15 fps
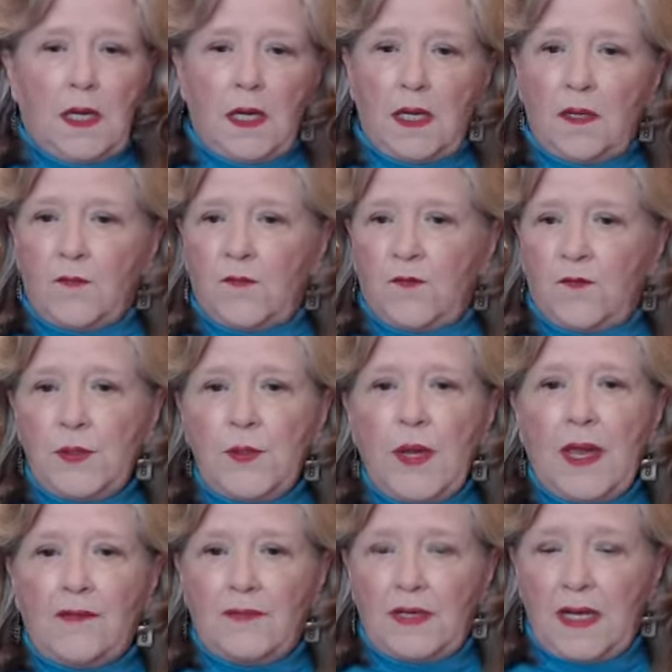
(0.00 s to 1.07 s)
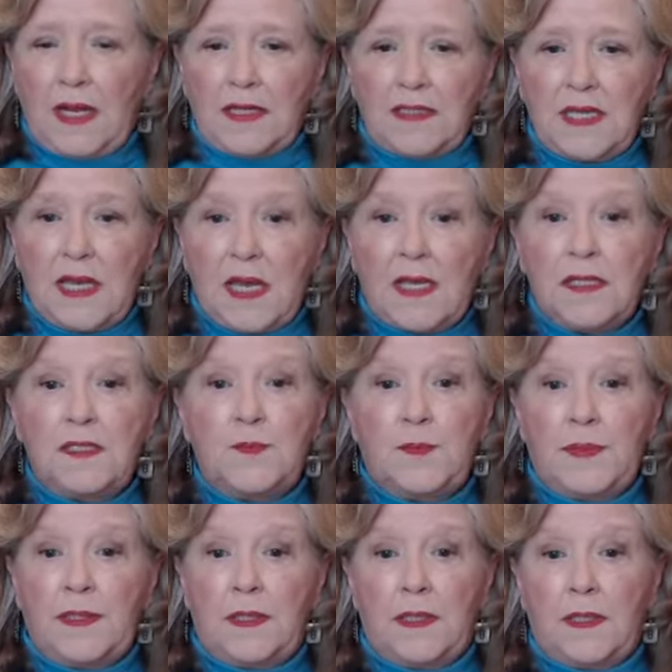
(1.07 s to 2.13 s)
If you have an
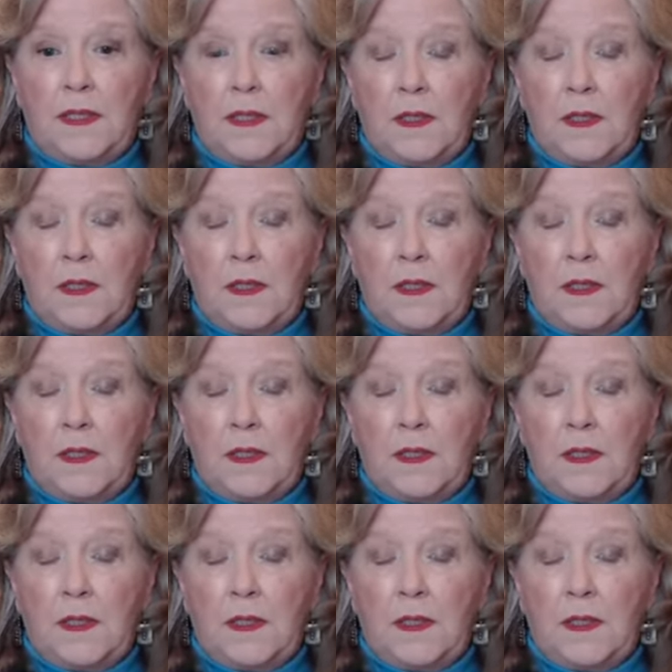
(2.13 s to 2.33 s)
ex-husband